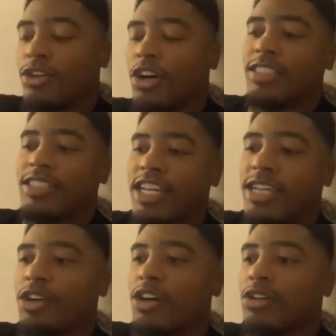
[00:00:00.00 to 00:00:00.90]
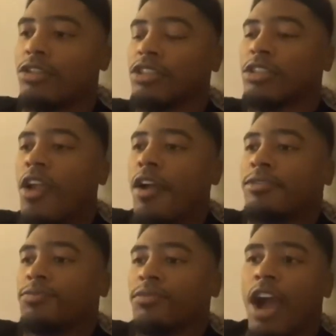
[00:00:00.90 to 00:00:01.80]
the same goals.
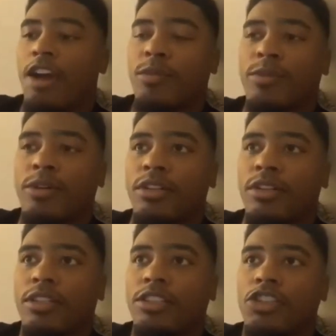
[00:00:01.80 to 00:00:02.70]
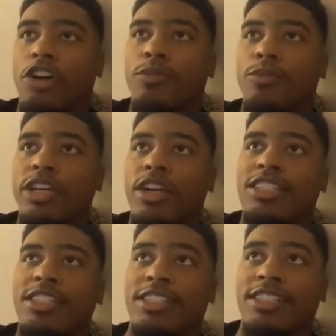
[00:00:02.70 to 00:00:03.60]
I remember sophomore year I took
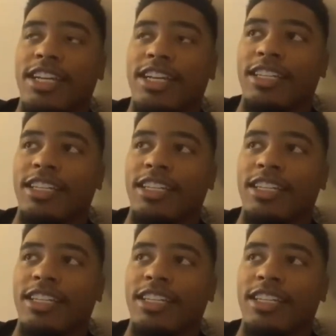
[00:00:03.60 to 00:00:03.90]
second,